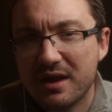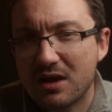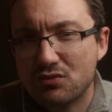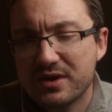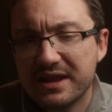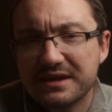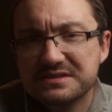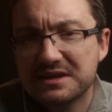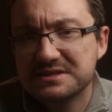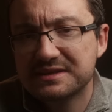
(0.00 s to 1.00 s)
A really
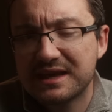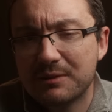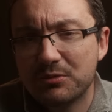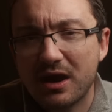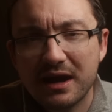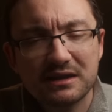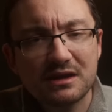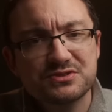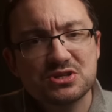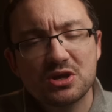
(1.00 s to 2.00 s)
exciting camera. I'd
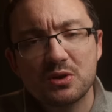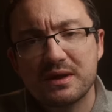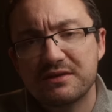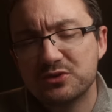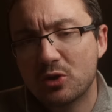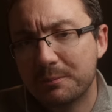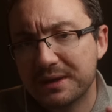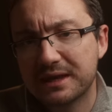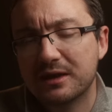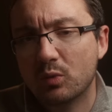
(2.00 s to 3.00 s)
love to know if you're
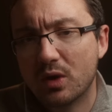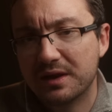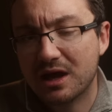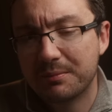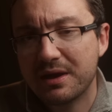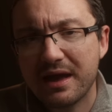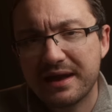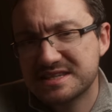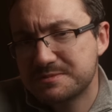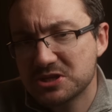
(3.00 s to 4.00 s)
picking one up,
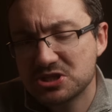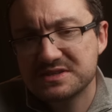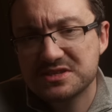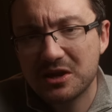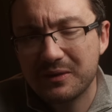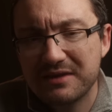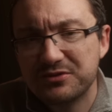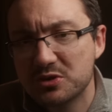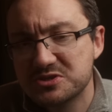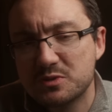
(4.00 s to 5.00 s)
and especially so if
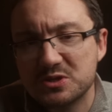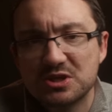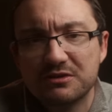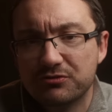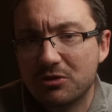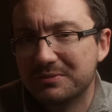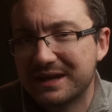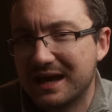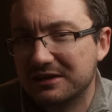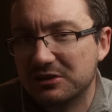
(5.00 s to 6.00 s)
you're switching from
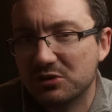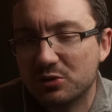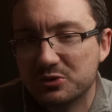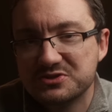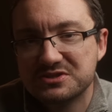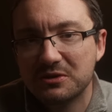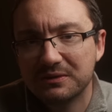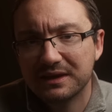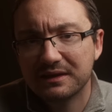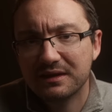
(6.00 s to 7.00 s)
Canon or
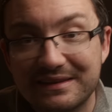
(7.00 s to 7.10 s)
Sony.